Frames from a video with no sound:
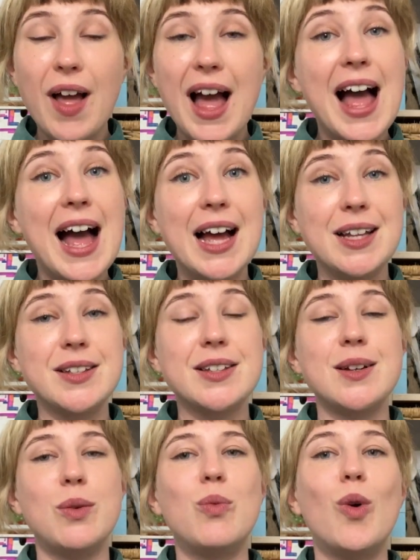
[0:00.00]
and
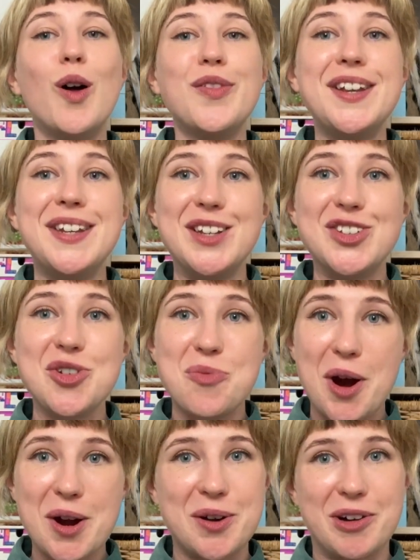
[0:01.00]
what they need to
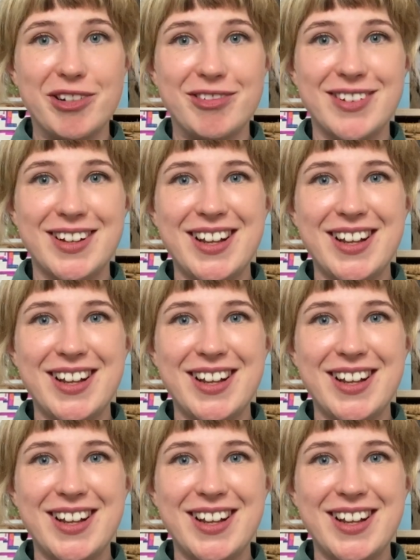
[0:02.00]
work on.